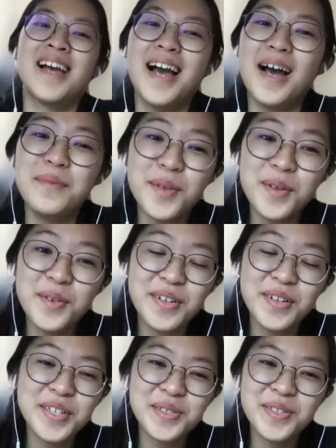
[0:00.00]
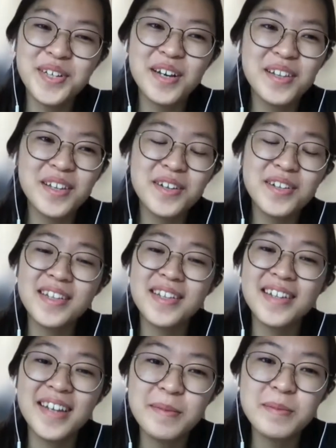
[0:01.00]
I'm not very sure how they got the
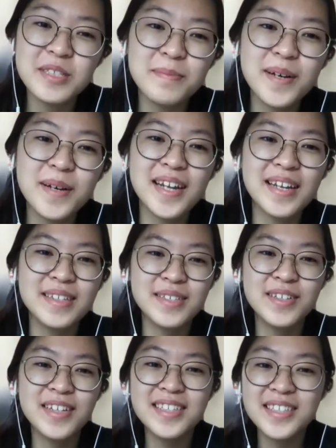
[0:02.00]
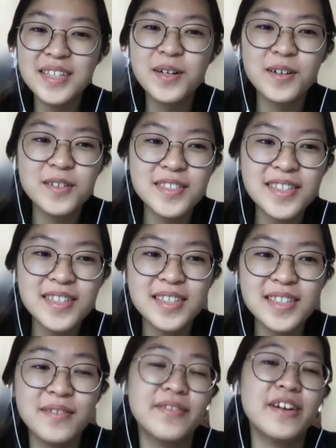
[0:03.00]
names, but as you can see, coral snakes
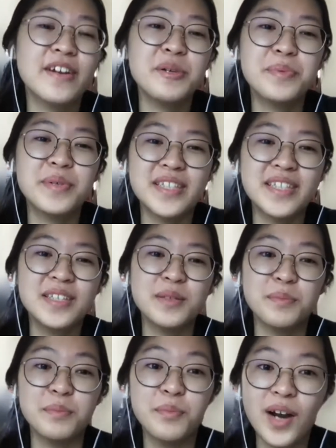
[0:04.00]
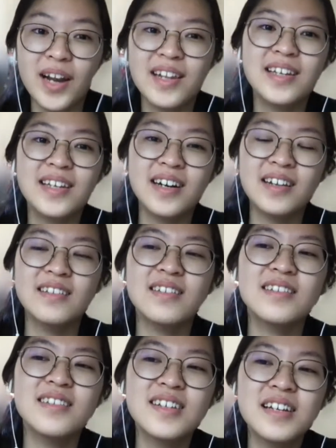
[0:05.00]
are very pretty and brightly colored.
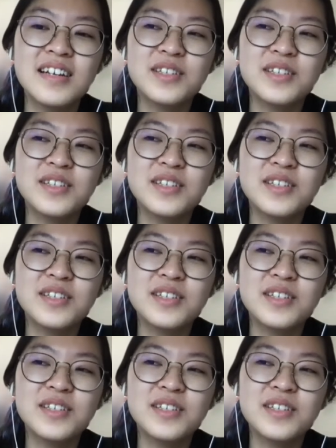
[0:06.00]
So